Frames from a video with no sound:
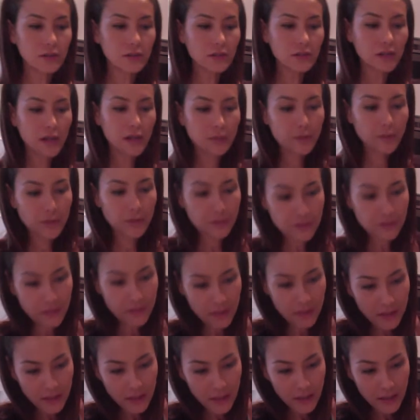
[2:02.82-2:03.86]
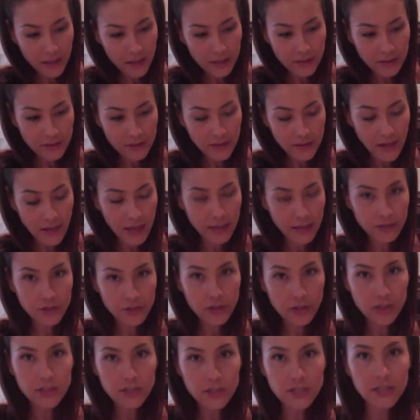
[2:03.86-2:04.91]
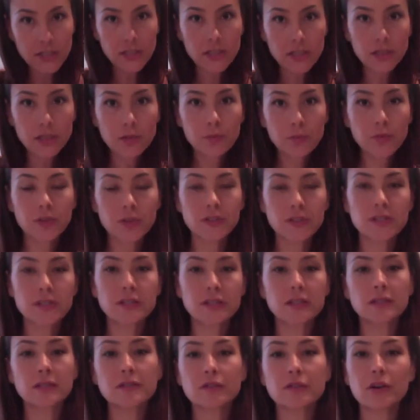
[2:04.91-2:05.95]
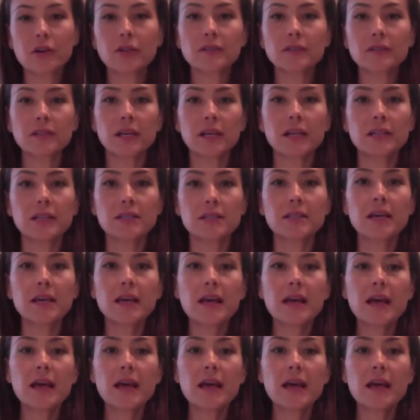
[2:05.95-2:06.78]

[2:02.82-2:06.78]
that I'm using is Antarctic pure sea salt, and